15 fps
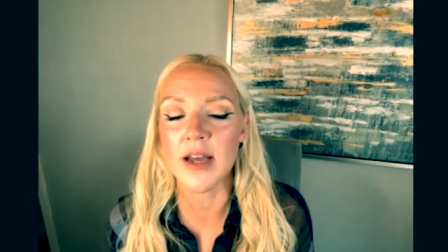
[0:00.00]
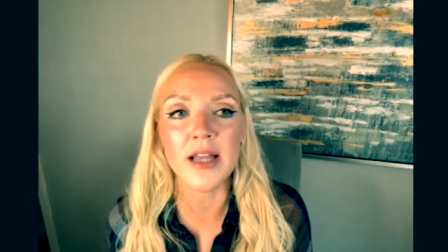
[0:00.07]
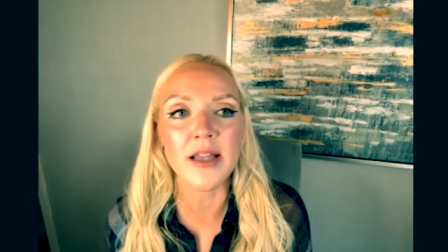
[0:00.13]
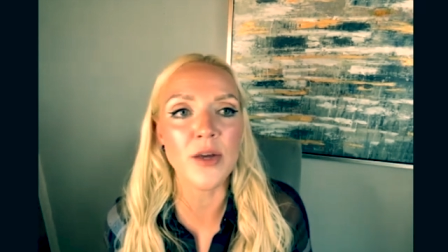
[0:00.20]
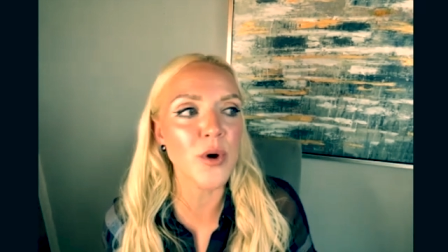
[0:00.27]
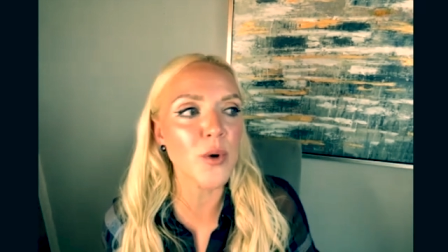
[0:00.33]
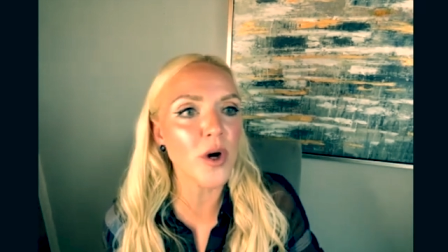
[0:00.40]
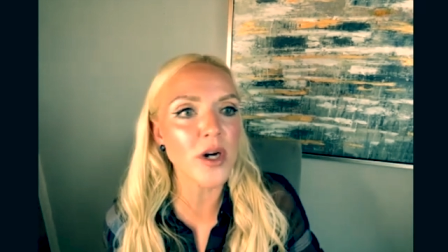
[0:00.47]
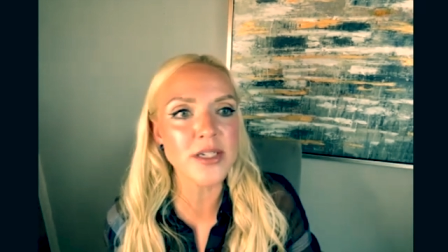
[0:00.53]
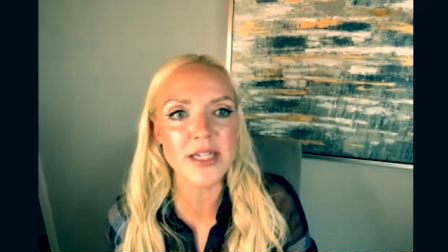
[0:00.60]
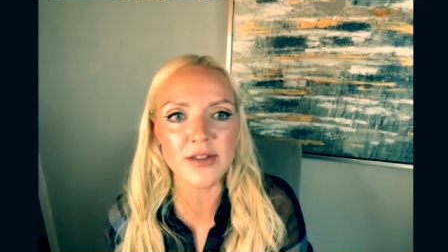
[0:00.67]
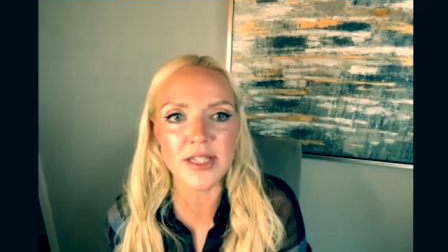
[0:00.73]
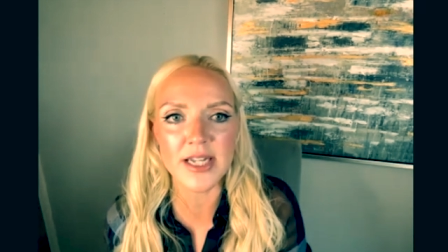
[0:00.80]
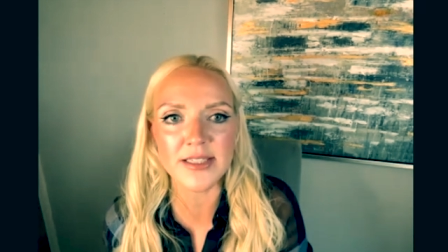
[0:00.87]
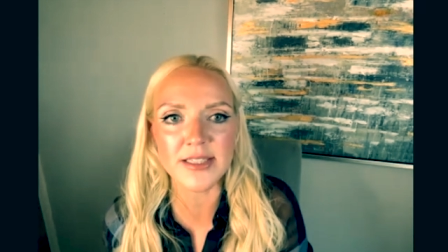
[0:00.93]
And then we worked it
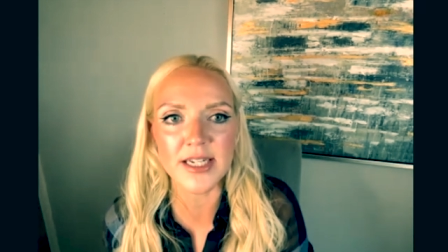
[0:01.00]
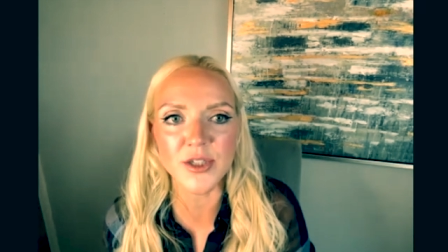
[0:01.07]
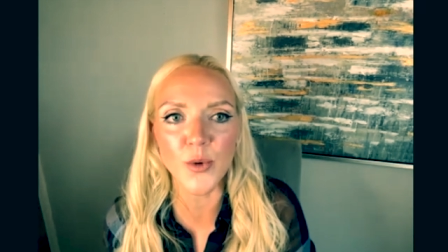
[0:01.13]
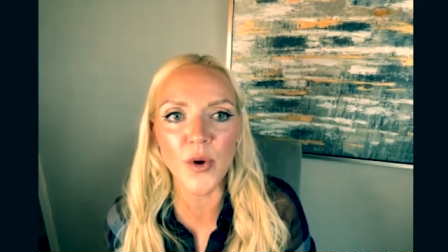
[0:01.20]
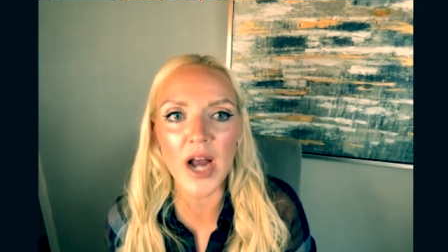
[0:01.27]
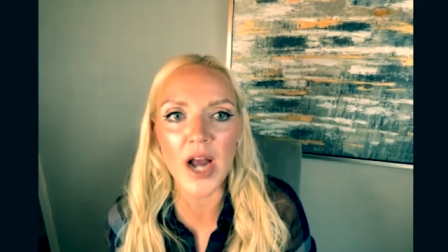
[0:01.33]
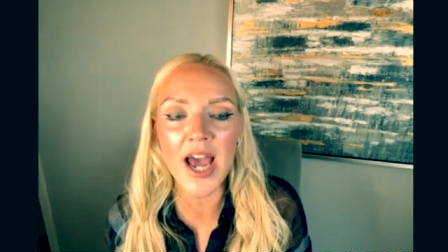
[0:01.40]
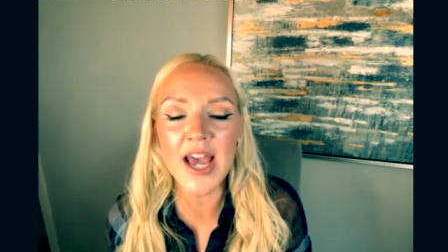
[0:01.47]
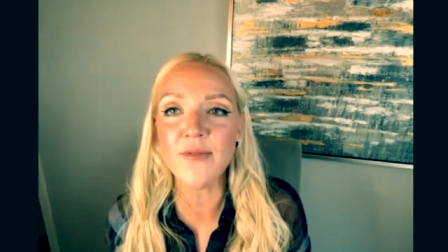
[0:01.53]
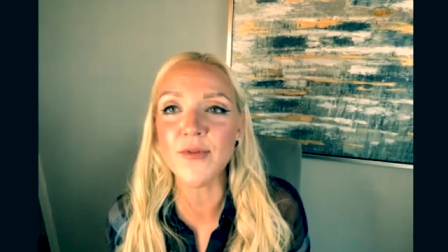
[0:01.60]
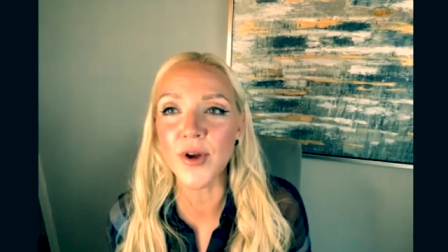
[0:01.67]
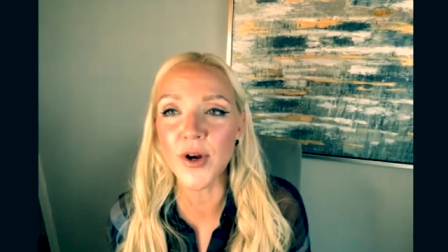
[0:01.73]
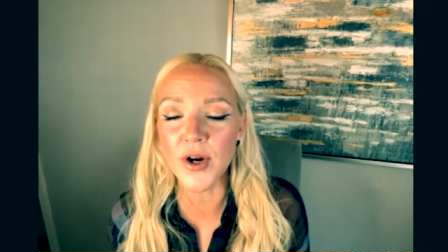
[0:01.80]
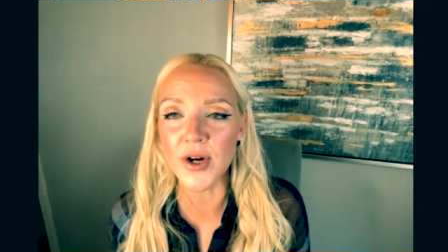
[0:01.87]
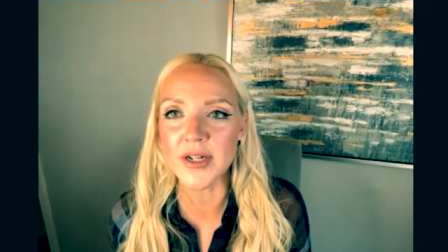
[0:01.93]
out the next day. So what I have
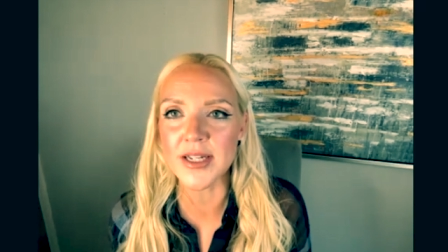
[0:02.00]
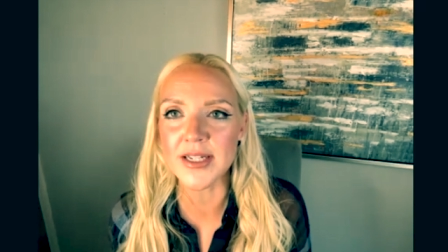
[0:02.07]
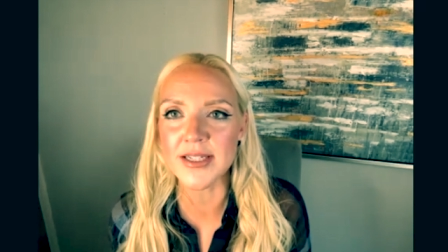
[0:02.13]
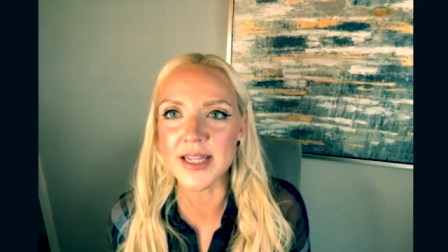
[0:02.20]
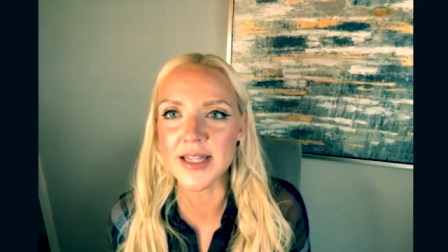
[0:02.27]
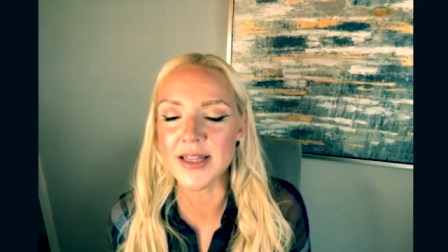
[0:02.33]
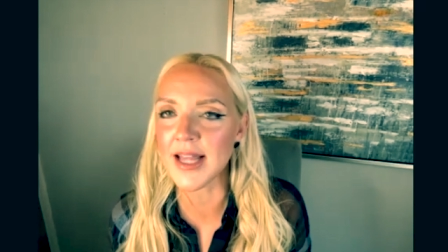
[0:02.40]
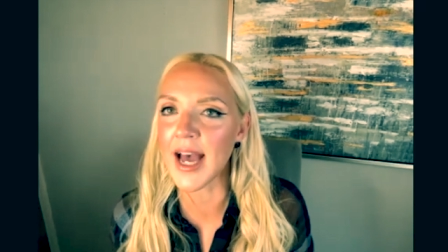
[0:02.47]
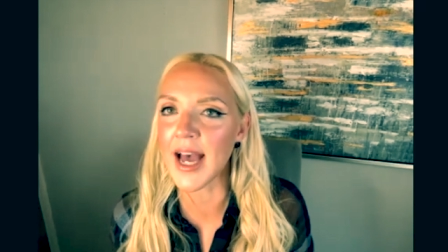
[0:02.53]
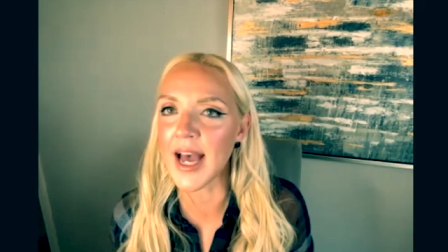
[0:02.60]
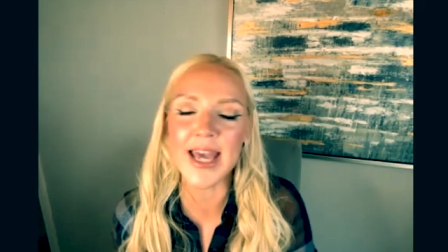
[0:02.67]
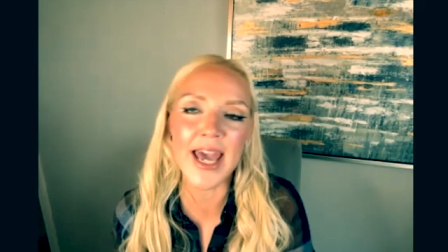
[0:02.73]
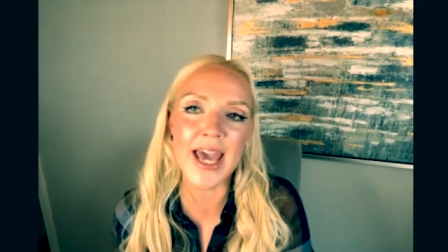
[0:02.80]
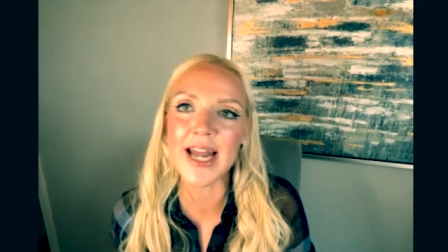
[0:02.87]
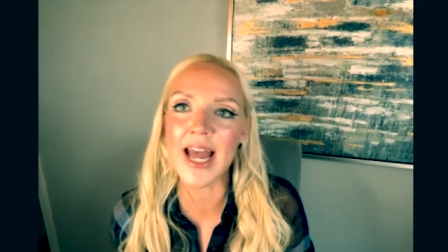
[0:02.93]
learned is that I
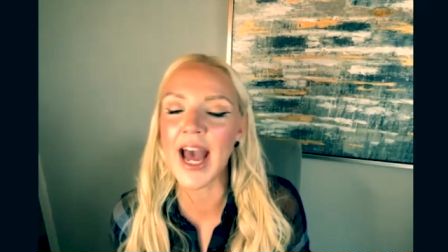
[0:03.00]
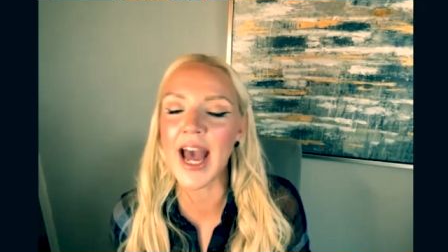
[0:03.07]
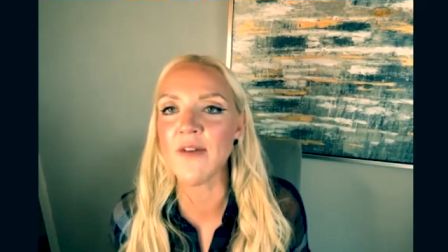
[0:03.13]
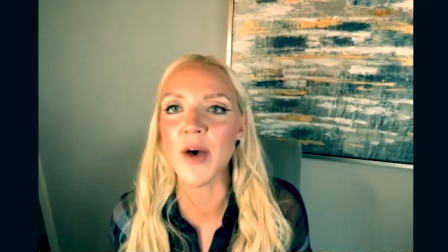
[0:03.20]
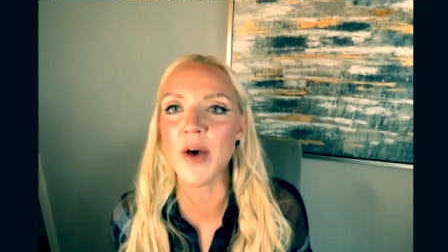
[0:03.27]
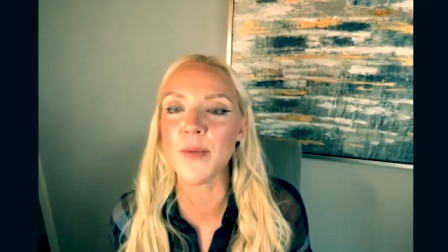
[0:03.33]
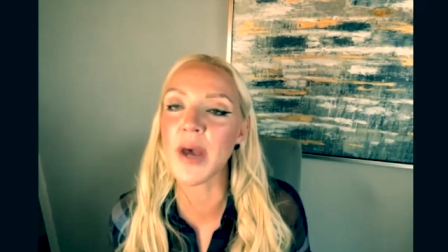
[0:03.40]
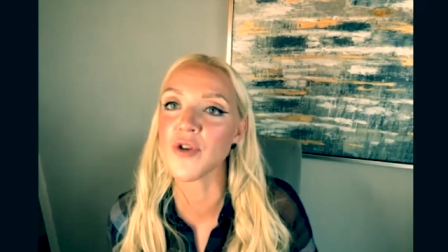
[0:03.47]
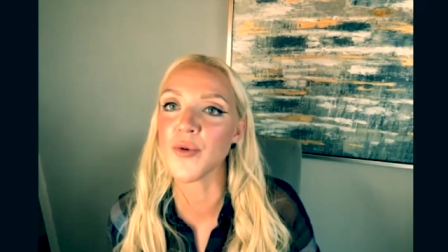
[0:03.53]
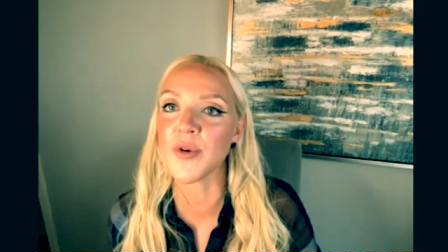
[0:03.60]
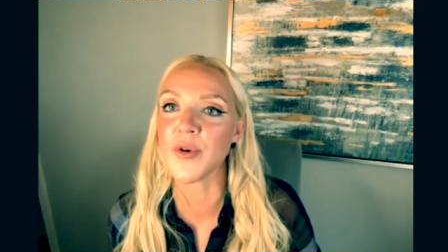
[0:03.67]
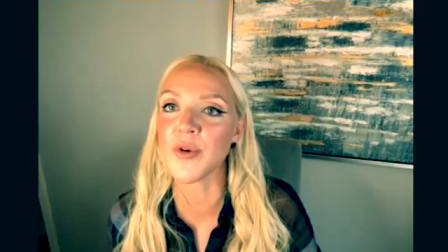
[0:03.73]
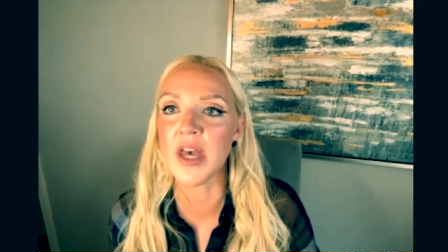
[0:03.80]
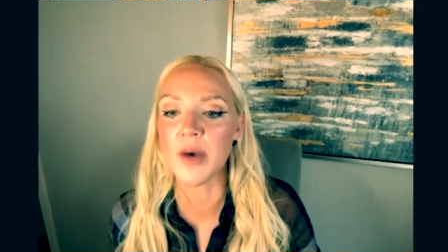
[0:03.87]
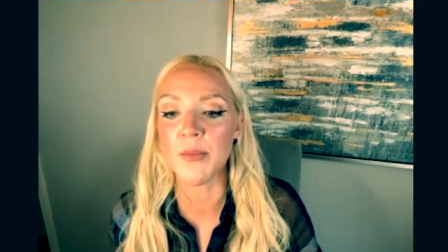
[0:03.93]
can't have that boundary
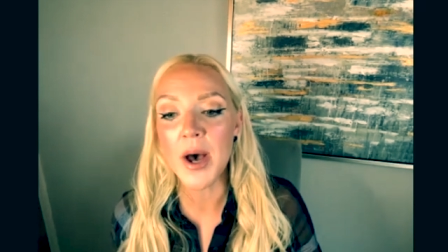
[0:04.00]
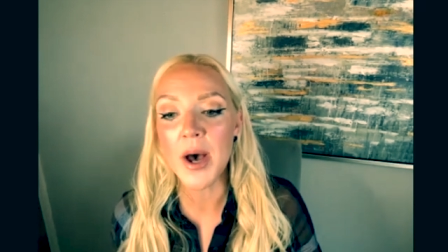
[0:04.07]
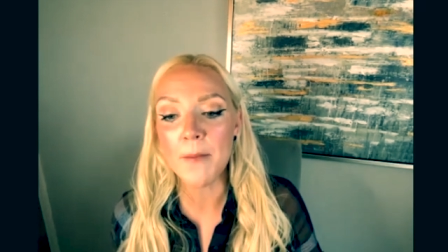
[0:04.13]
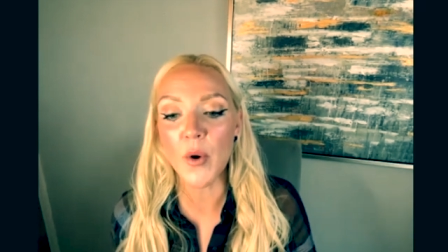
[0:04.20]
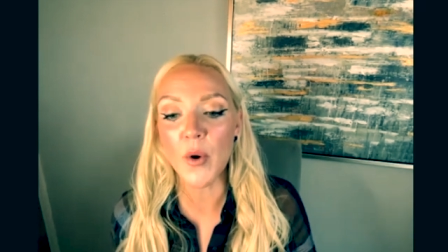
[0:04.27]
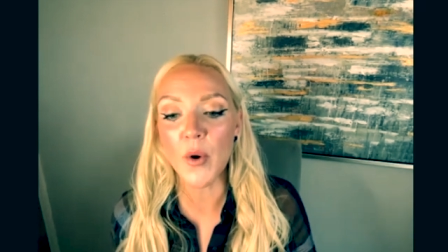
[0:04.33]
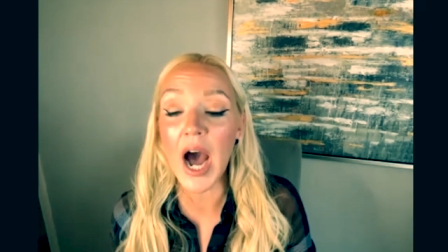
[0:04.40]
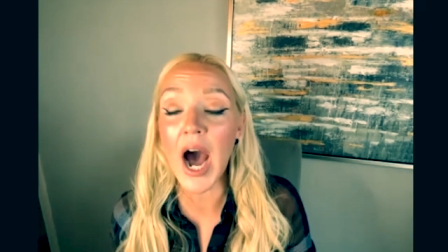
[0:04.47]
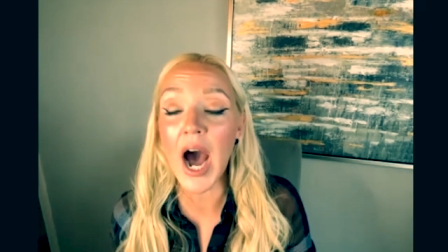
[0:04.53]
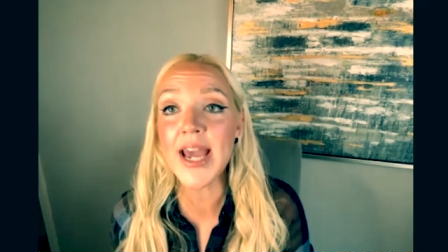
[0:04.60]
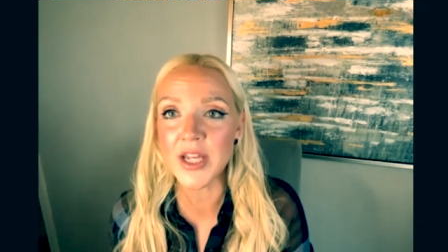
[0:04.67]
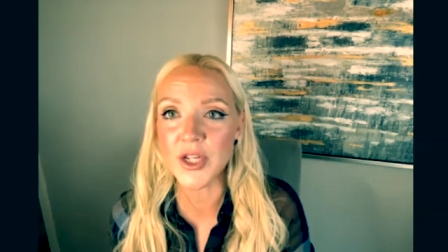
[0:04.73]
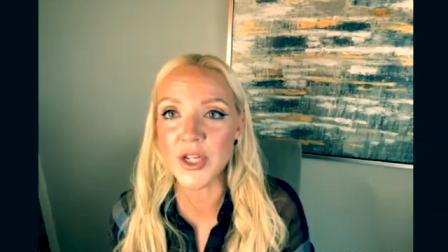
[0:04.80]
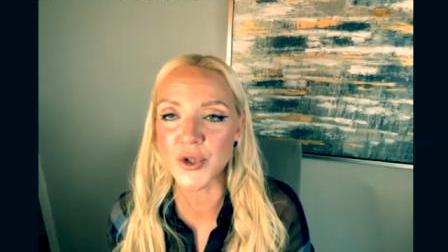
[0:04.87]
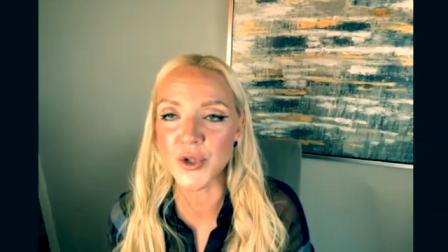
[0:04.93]
with him. But what I
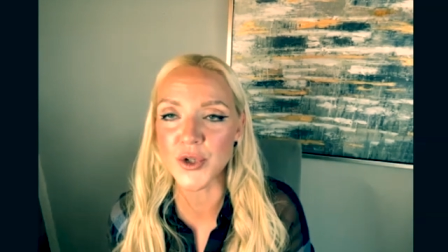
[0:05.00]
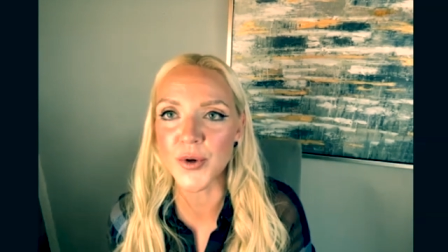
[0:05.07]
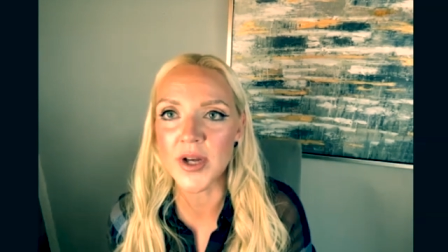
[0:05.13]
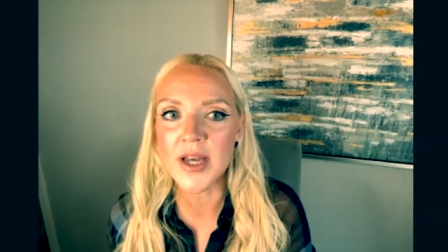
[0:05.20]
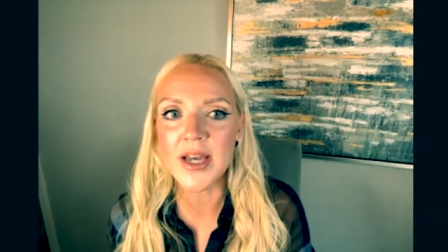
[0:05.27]
can do